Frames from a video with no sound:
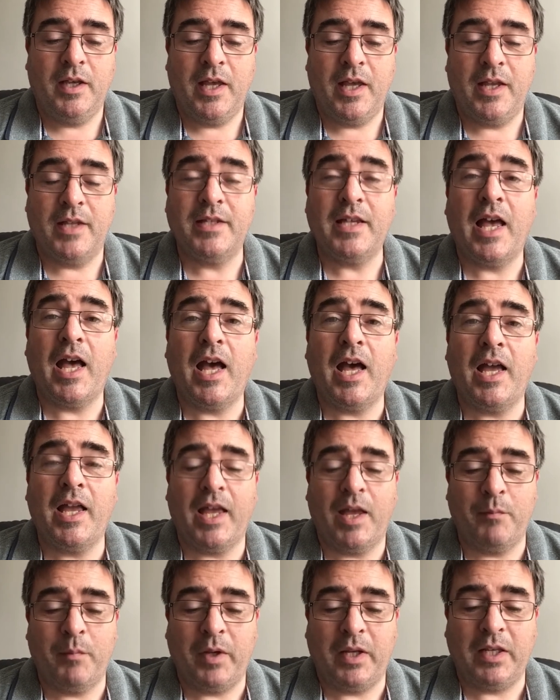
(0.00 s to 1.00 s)
It is high
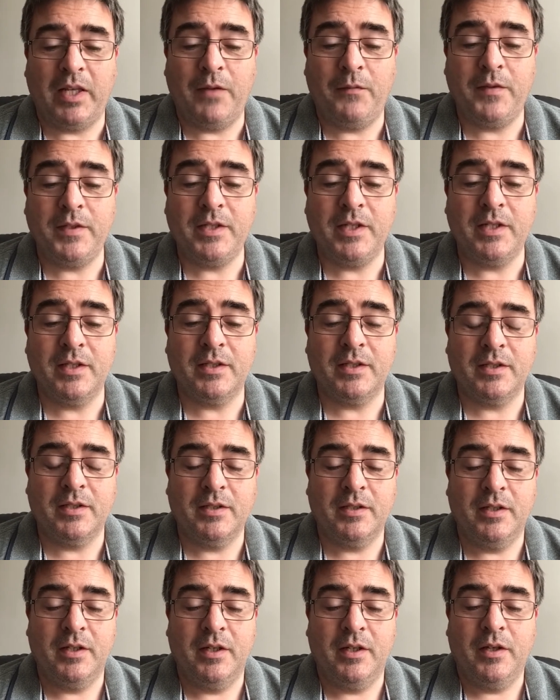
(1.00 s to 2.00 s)
and magnificent.
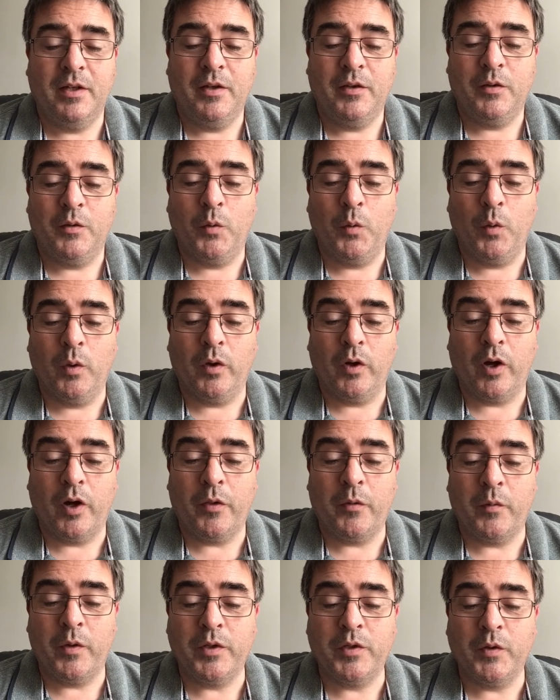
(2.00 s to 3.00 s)
The whole
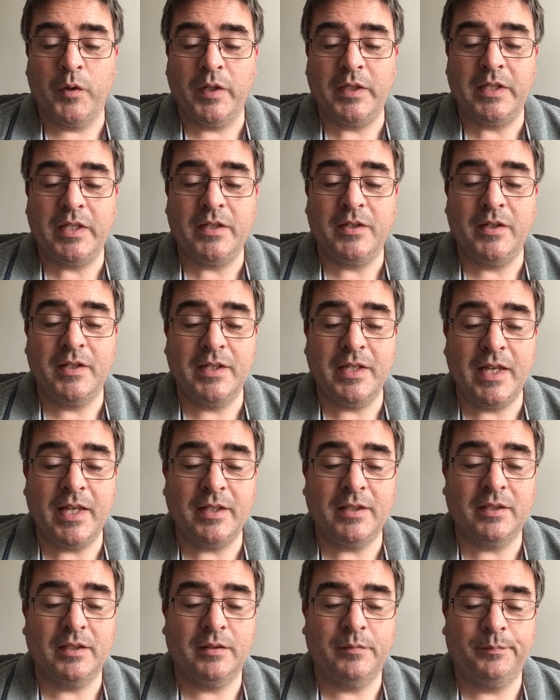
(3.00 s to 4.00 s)
earth rejoices to see
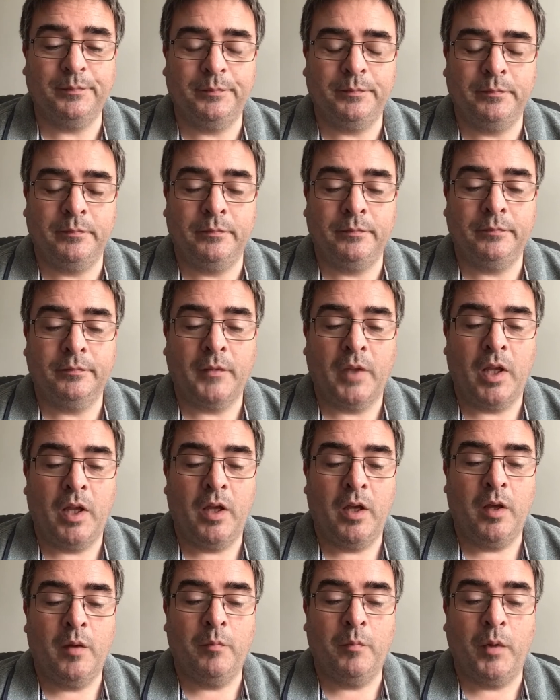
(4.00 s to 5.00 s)
it.
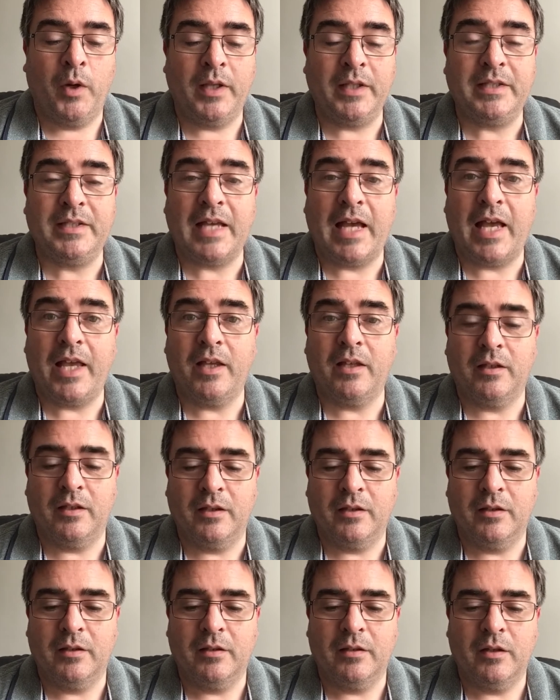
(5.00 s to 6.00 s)
Mount
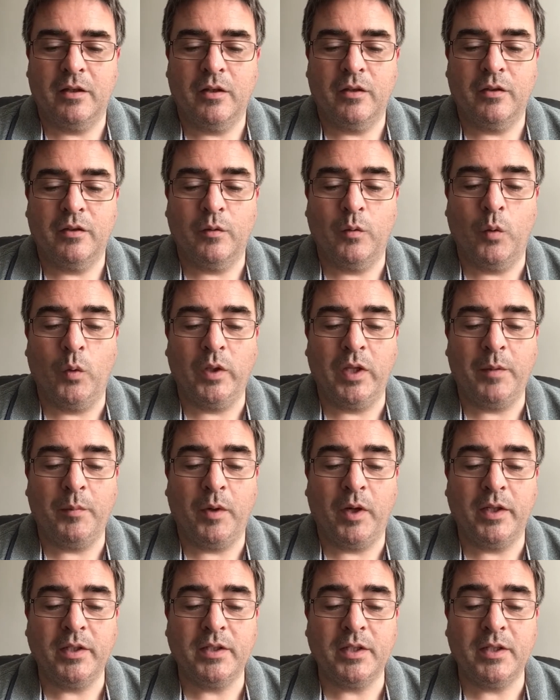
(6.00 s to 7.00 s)
Zion, the holy
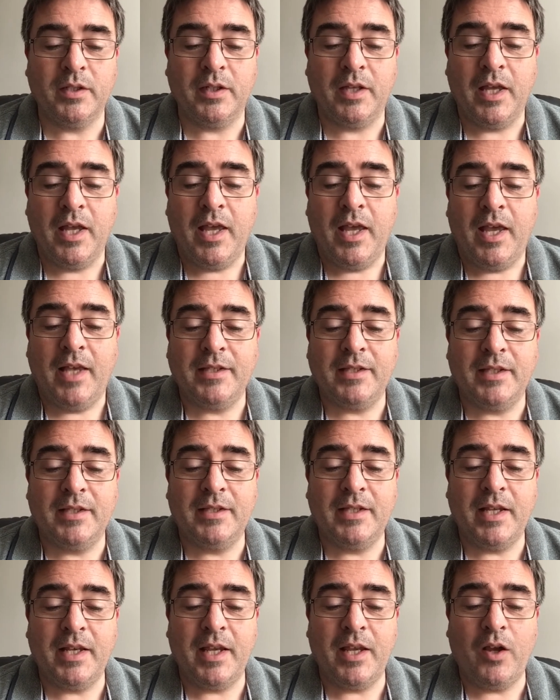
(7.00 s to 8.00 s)
mountain, is the
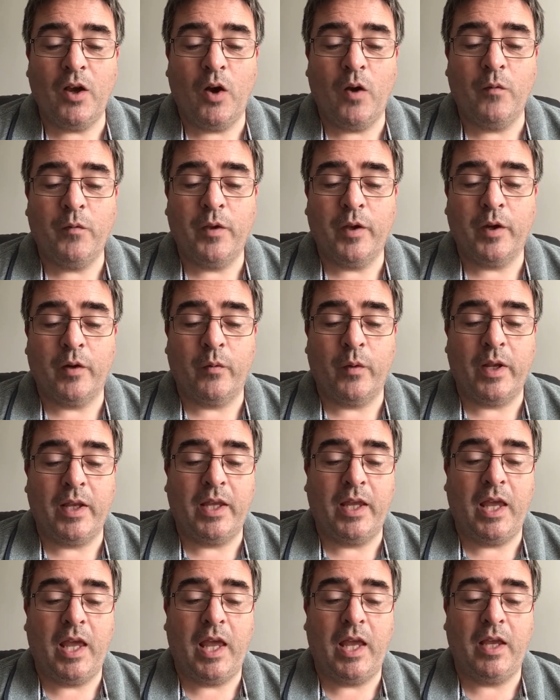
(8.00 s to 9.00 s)
city of the great
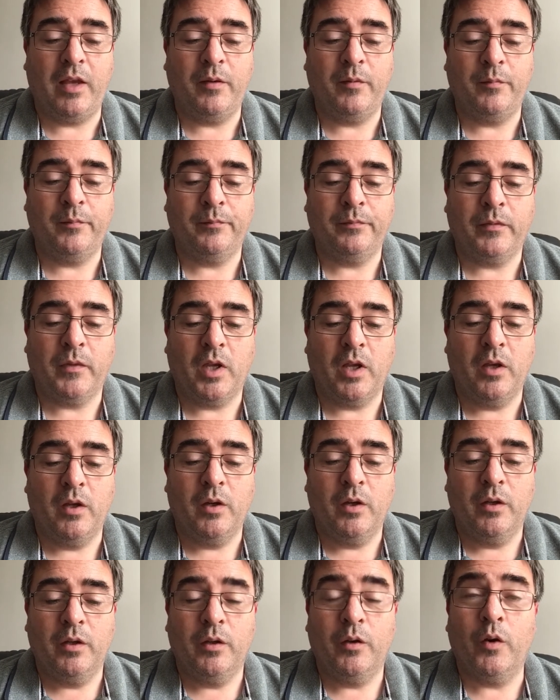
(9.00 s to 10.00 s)
King.
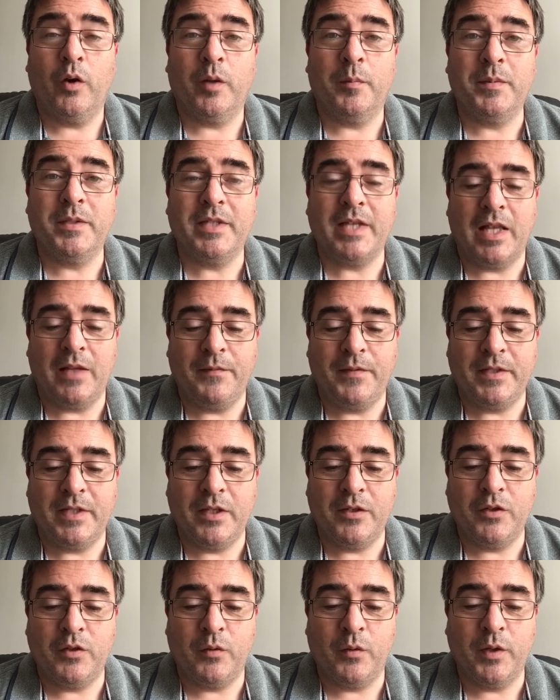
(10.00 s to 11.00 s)
God himself is
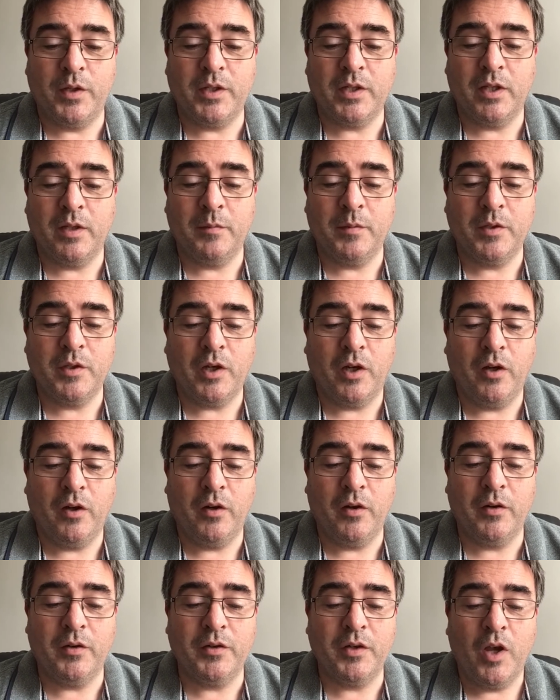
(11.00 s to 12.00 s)
in Jerusalem's
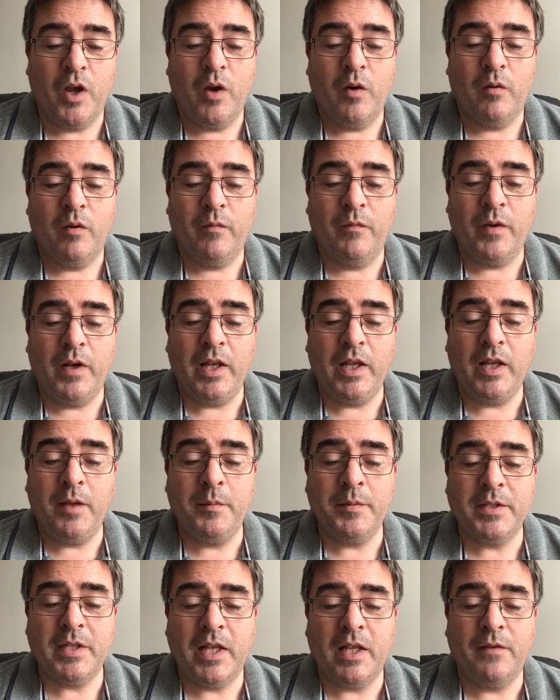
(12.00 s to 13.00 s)
towers, revealing
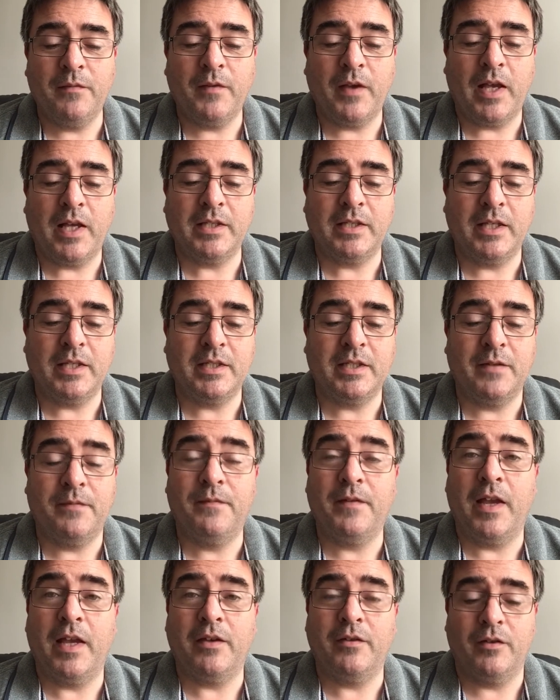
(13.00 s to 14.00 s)
himself as its
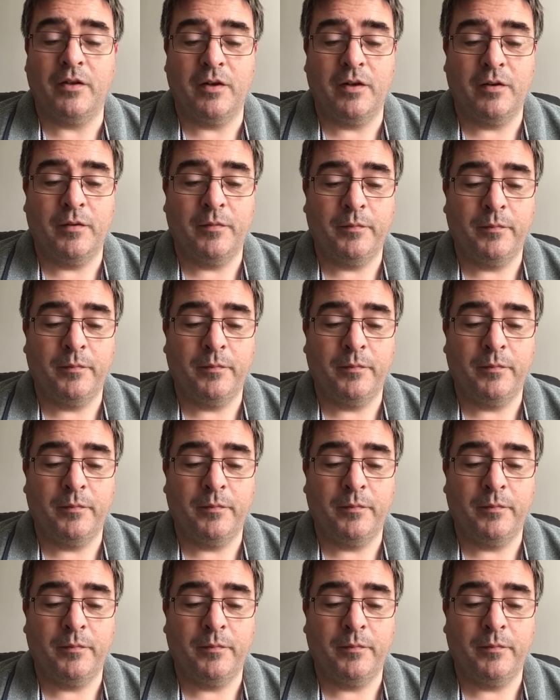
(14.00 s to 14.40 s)
defender.